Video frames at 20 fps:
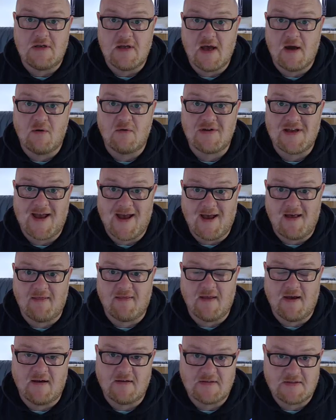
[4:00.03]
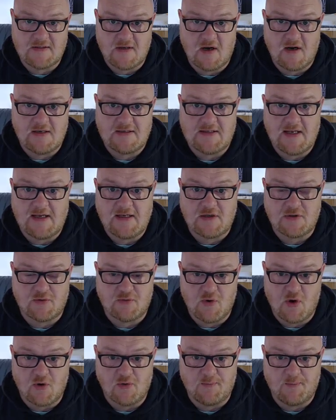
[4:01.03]
out at that size
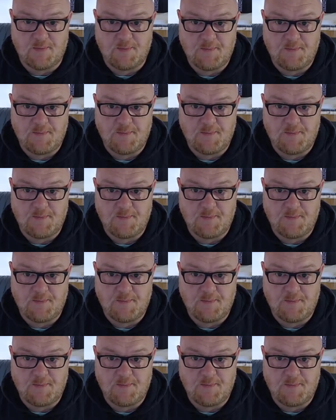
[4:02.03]
later on.